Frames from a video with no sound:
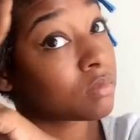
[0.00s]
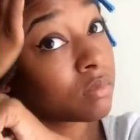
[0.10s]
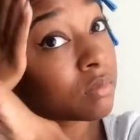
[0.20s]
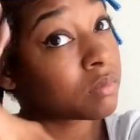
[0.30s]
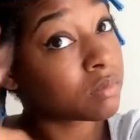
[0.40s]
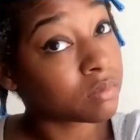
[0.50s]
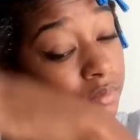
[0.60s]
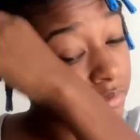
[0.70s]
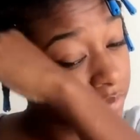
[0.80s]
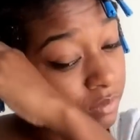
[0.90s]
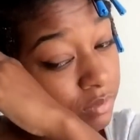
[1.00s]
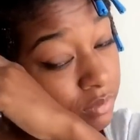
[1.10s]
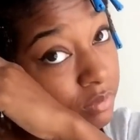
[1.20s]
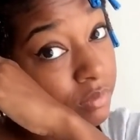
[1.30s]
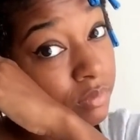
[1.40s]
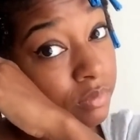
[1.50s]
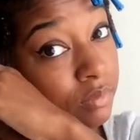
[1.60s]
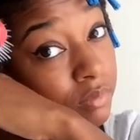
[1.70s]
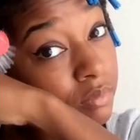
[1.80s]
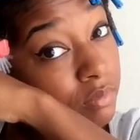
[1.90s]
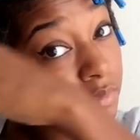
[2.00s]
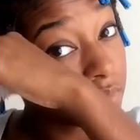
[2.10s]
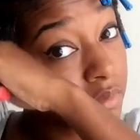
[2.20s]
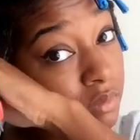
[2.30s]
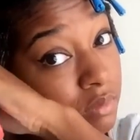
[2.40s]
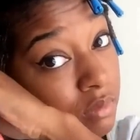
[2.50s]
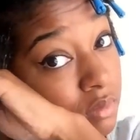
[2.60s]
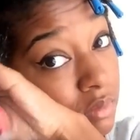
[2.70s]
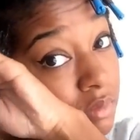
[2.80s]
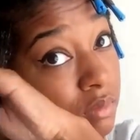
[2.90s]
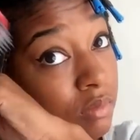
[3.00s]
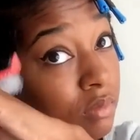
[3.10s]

(silence)